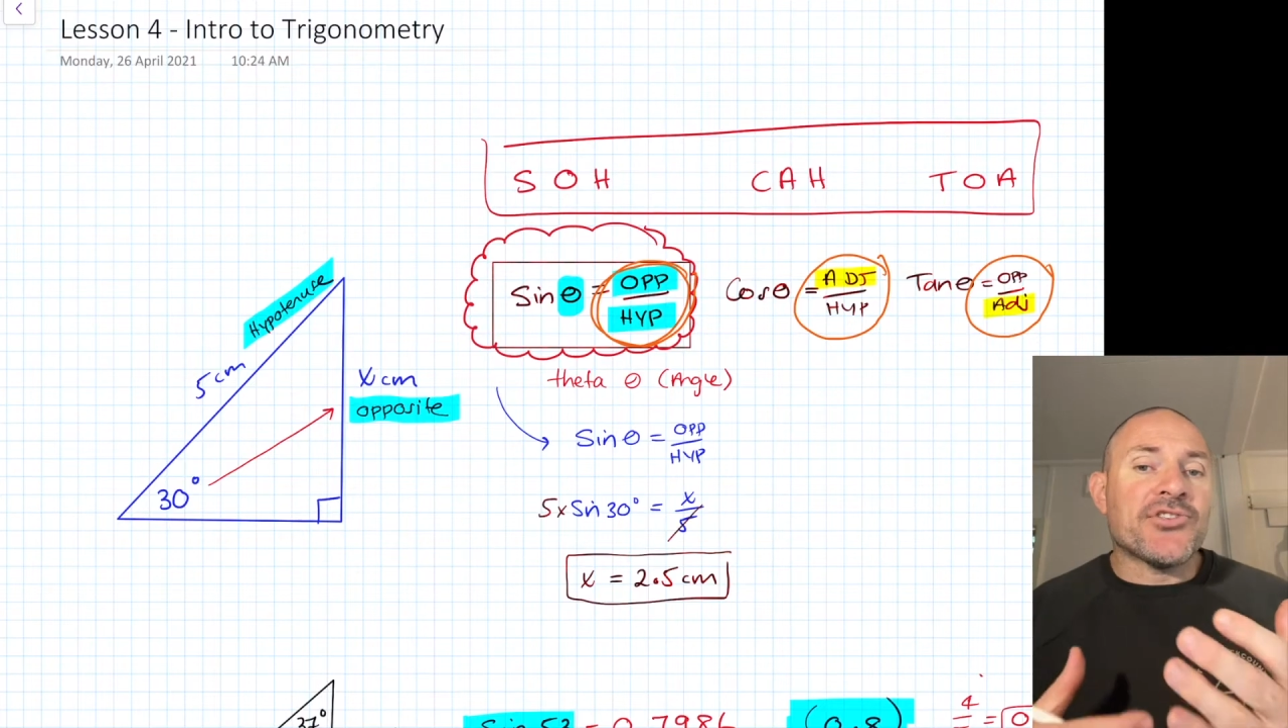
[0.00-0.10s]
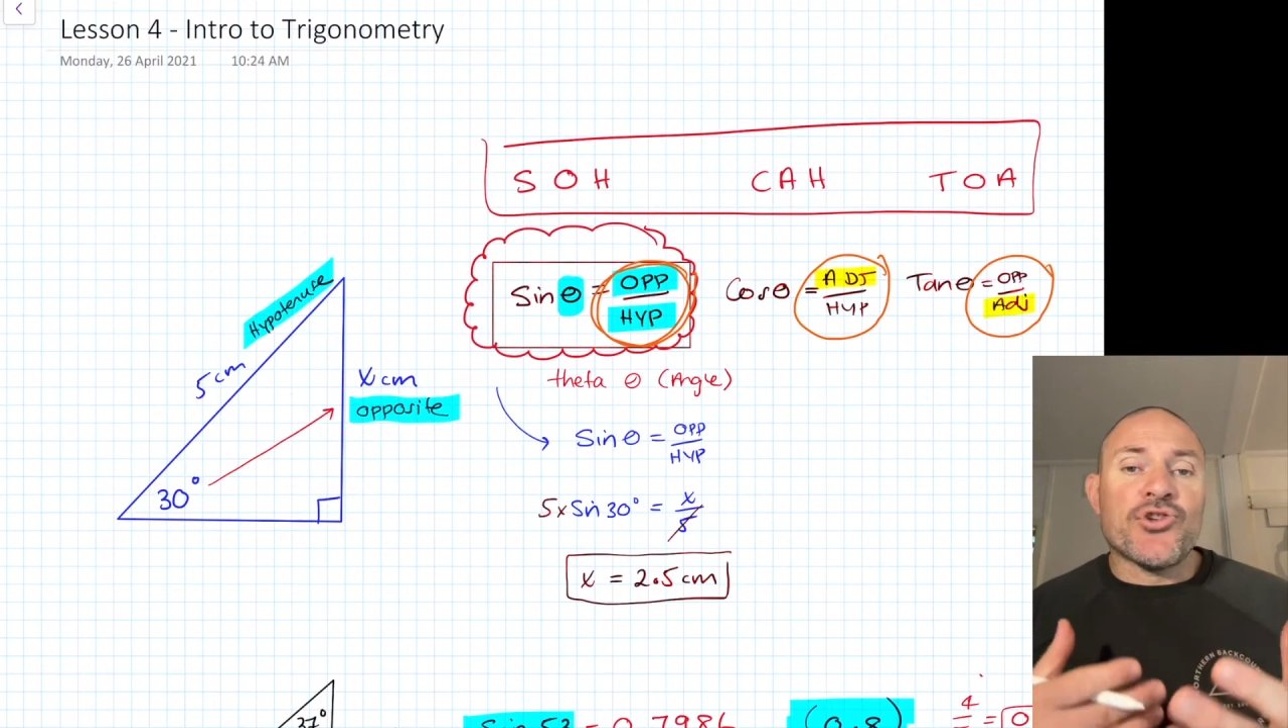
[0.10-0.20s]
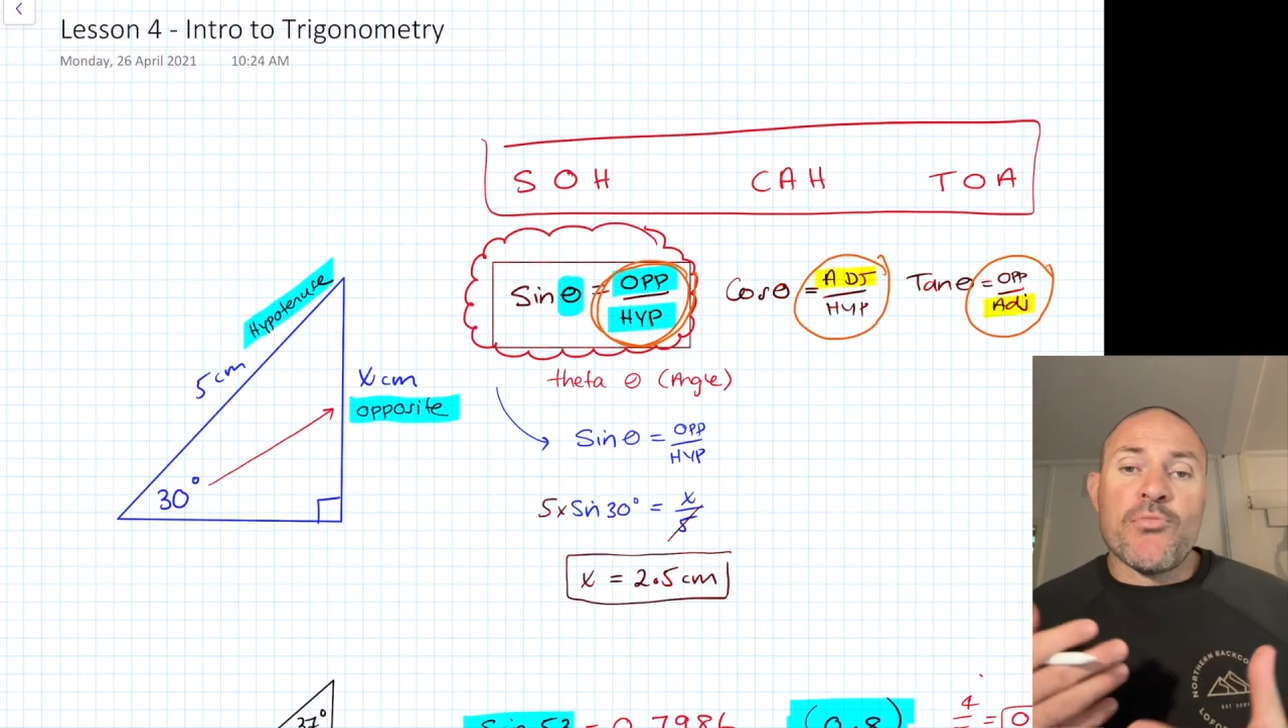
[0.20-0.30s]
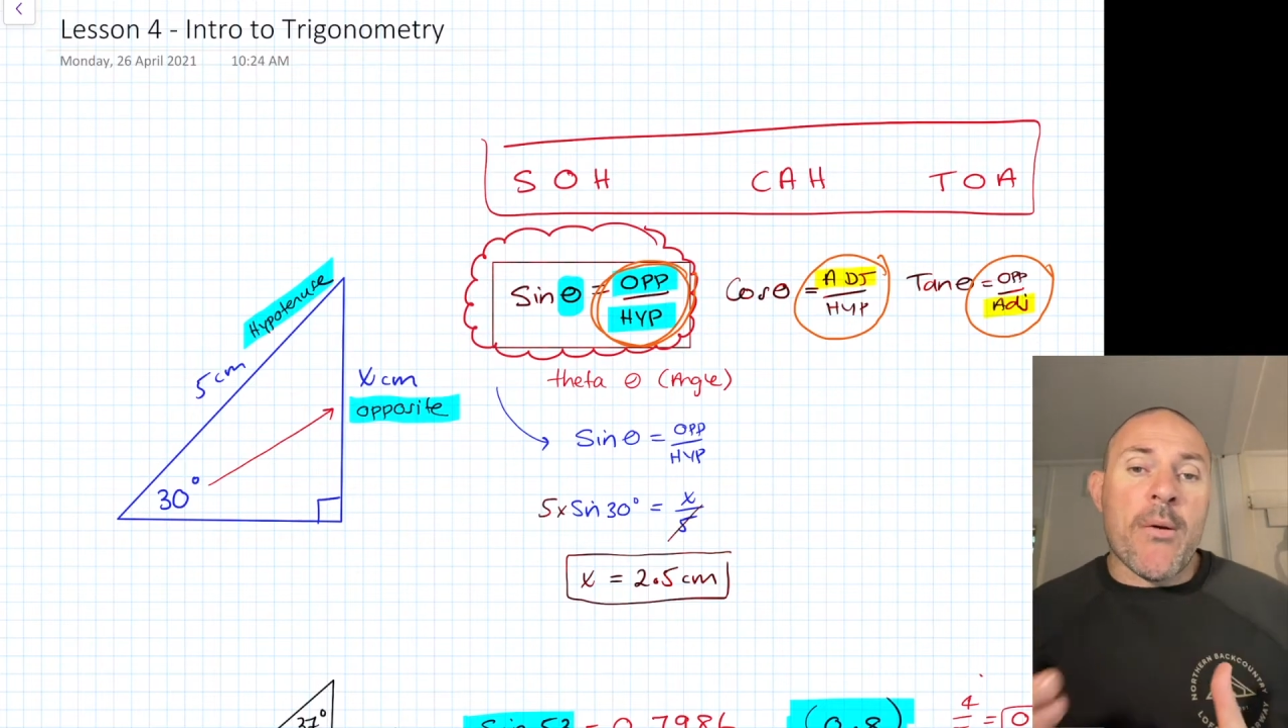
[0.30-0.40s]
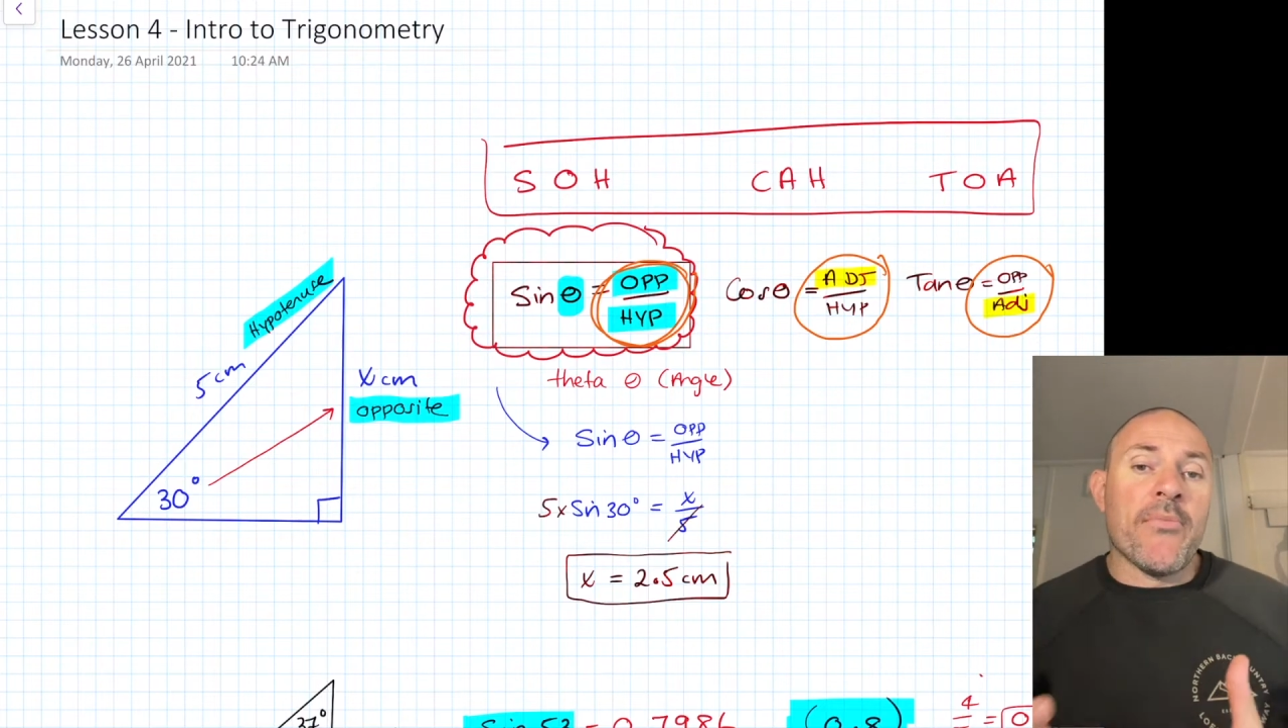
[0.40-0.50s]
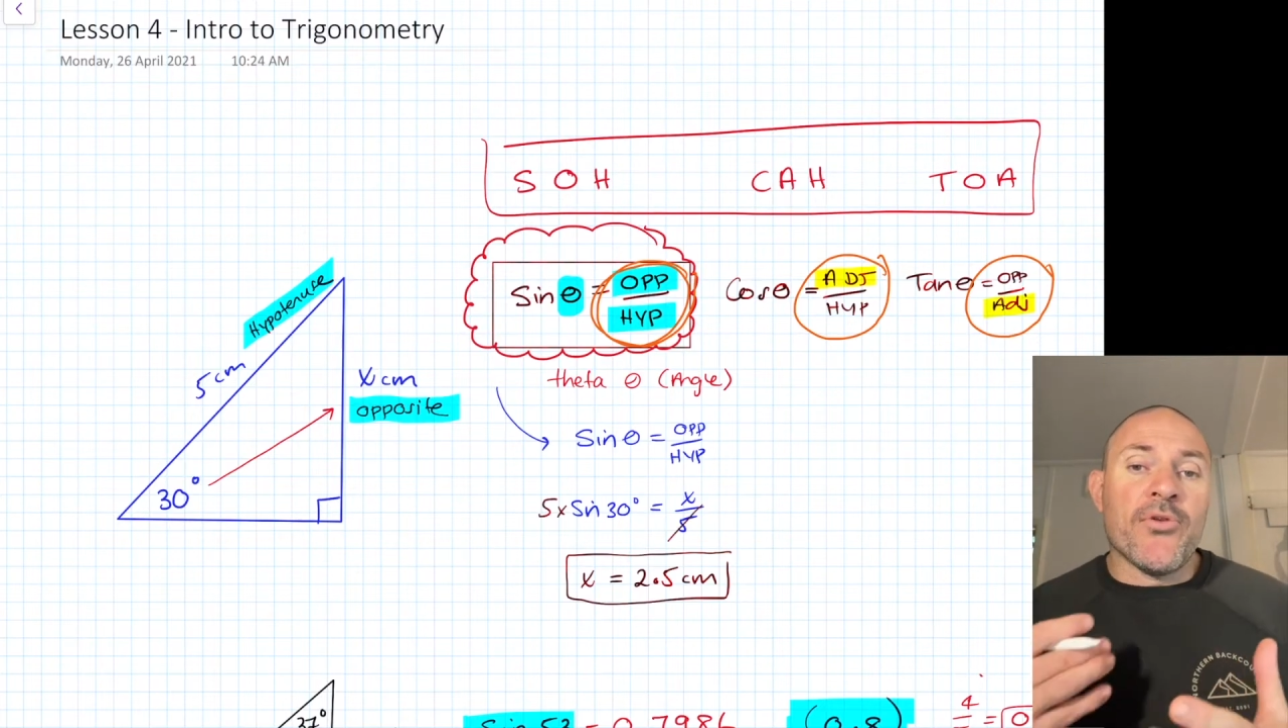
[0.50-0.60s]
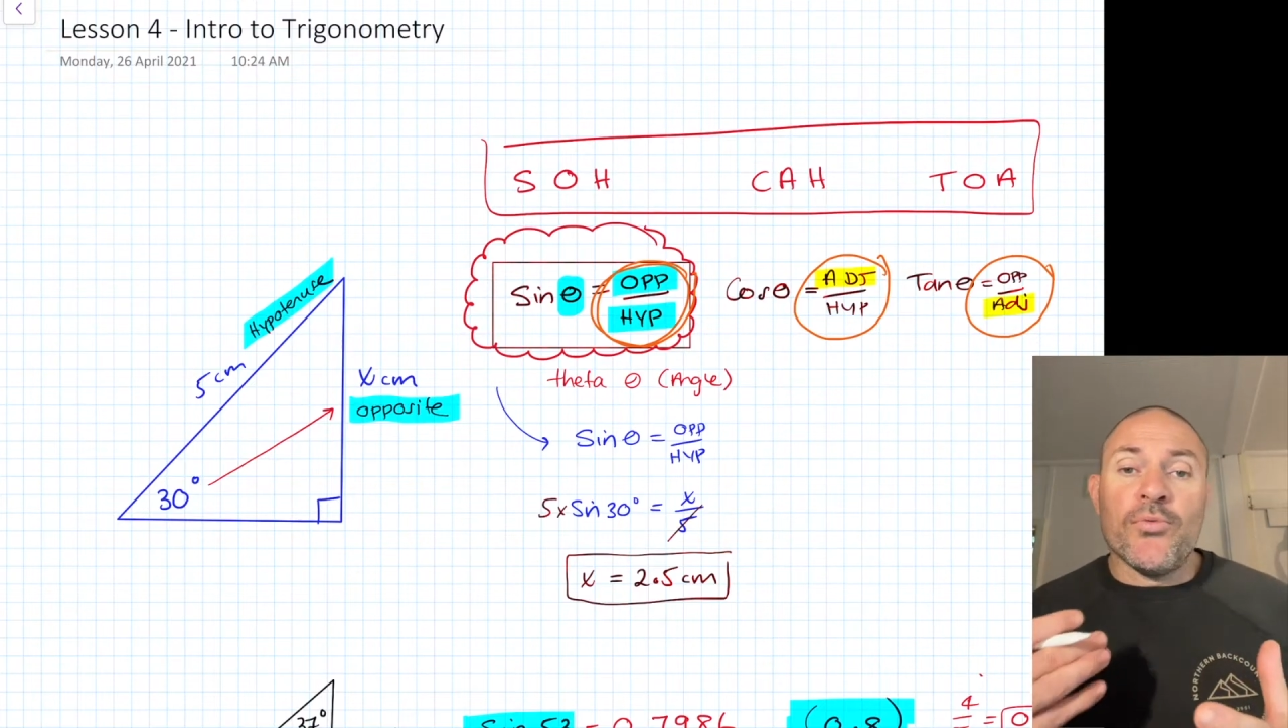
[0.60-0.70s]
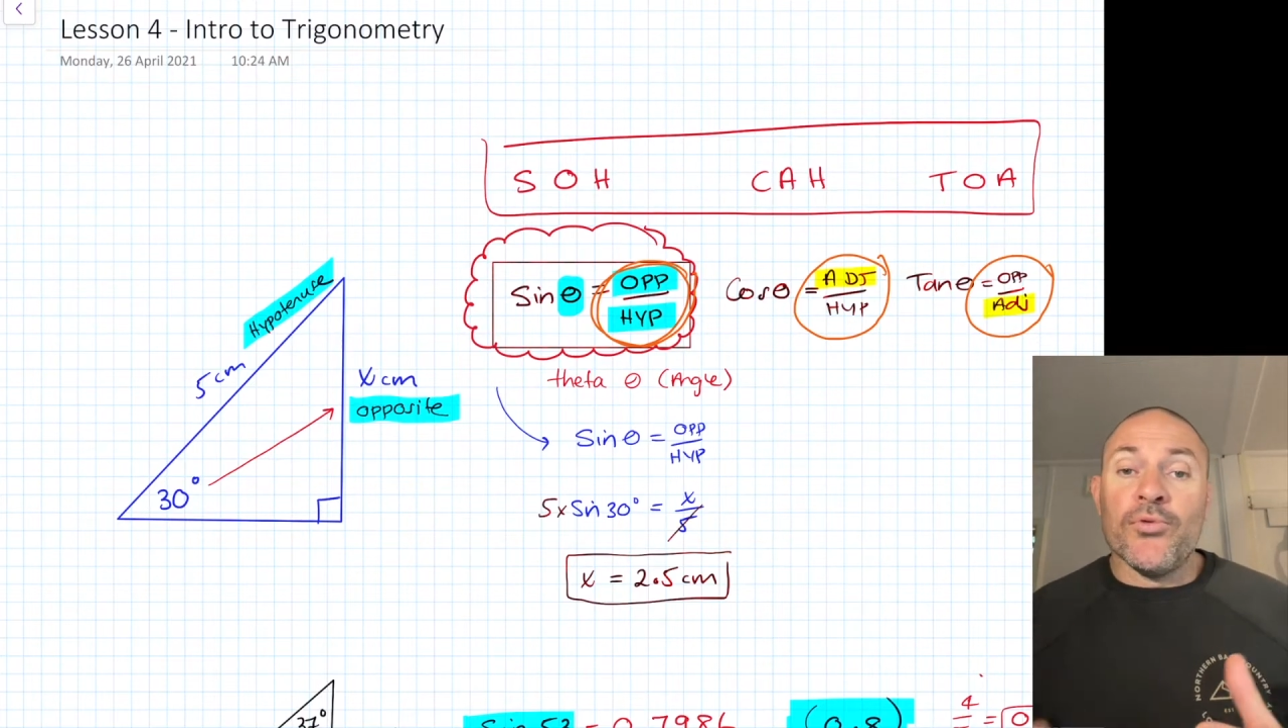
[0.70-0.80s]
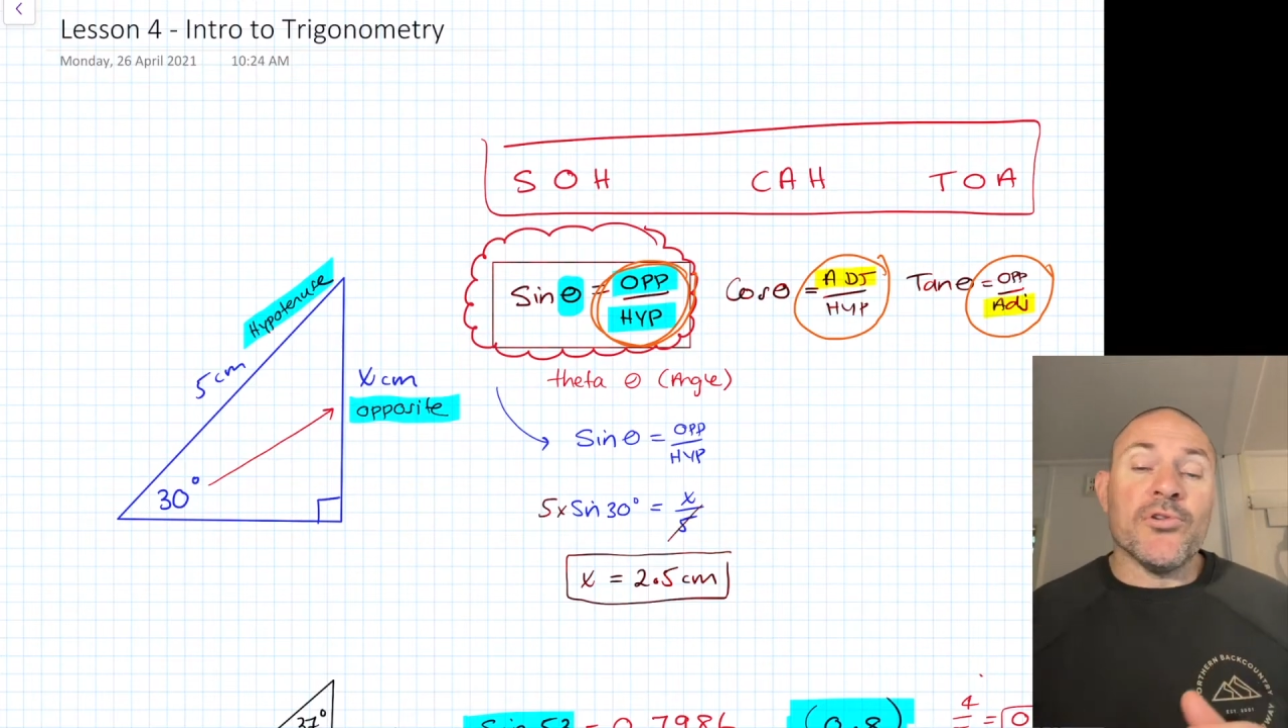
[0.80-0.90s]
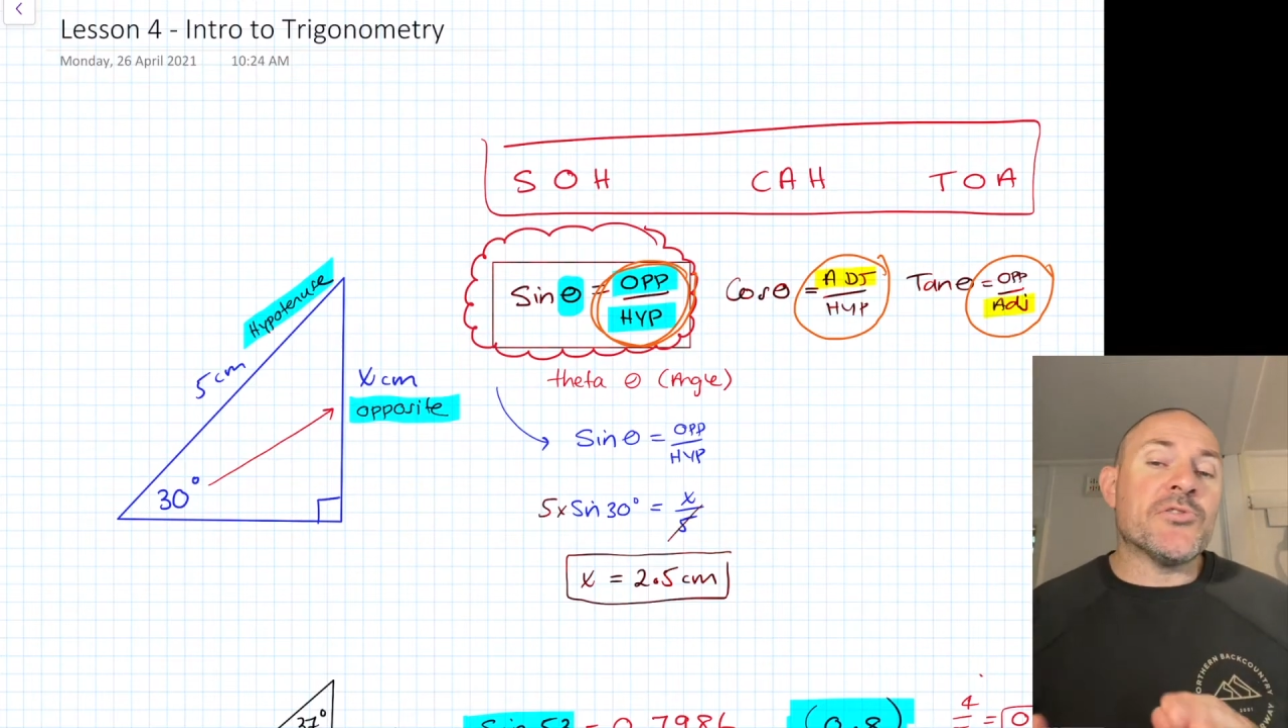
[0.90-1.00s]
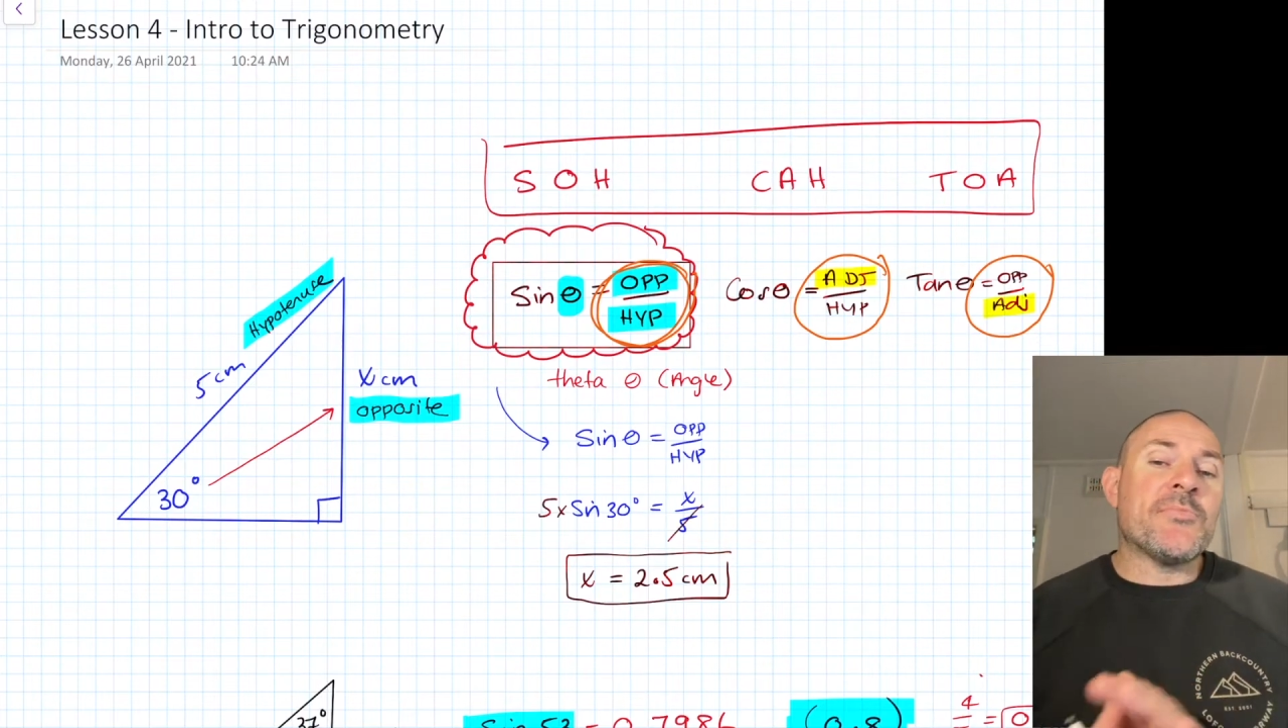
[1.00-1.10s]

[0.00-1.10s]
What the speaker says: to remember the rules.